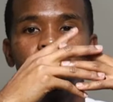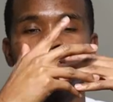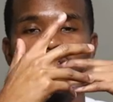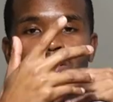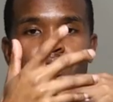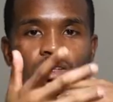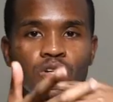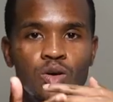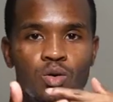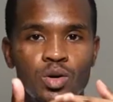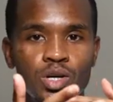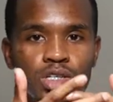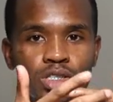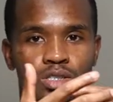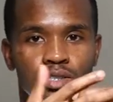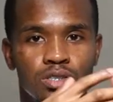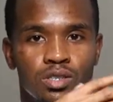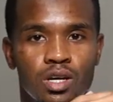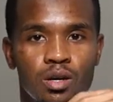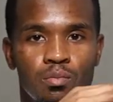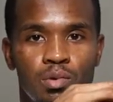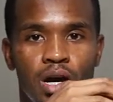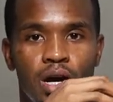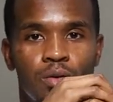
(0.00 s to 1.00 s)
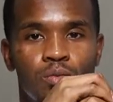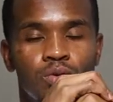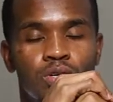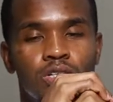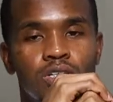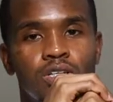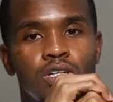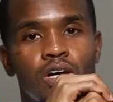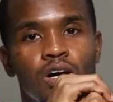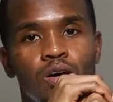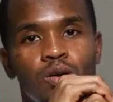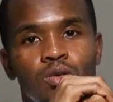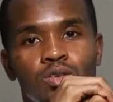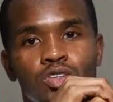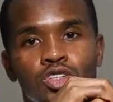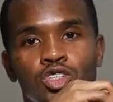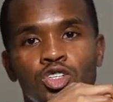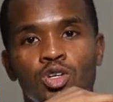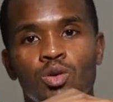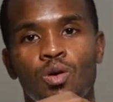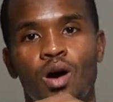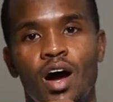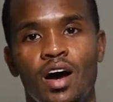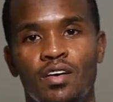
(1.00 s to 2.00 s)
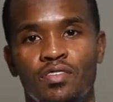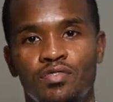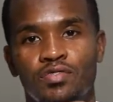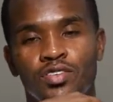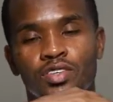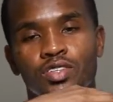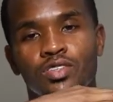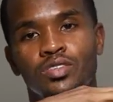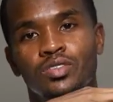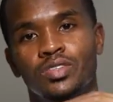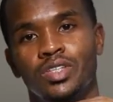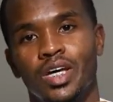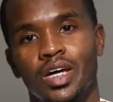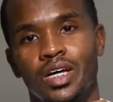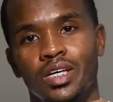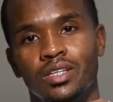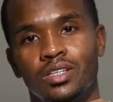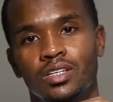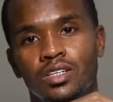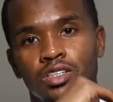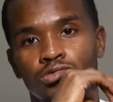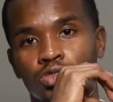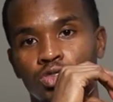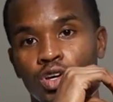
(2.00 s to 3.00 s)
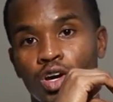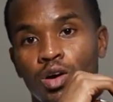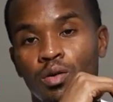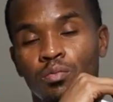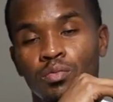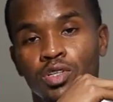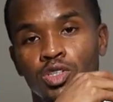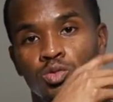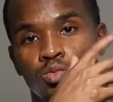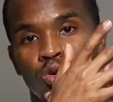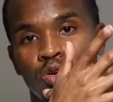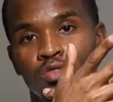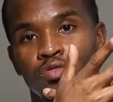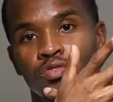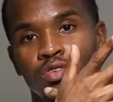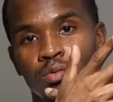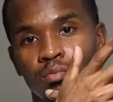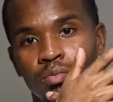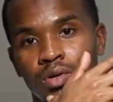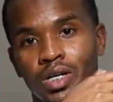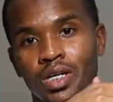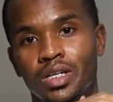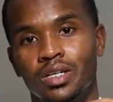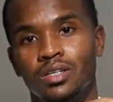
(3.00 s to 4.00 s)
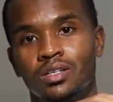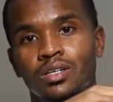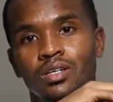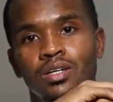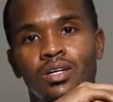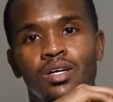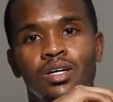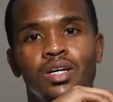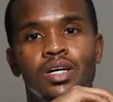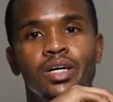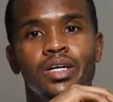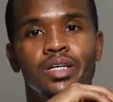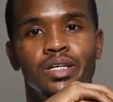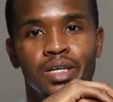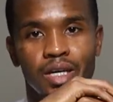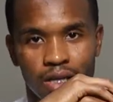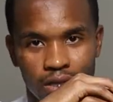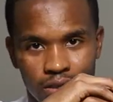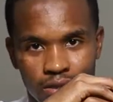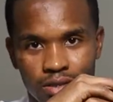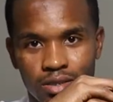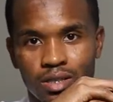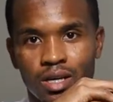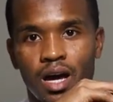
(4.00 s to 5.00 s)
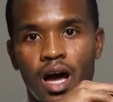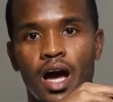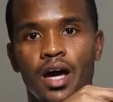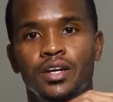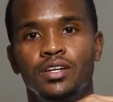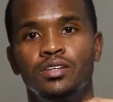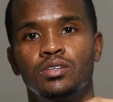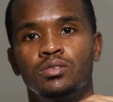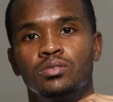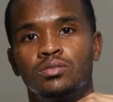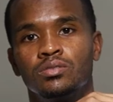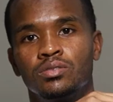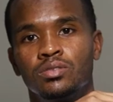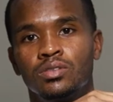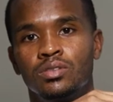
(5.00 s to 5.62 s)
to the questions everybody want to know, do I feel that this helmet is worth the money? Yes, I do.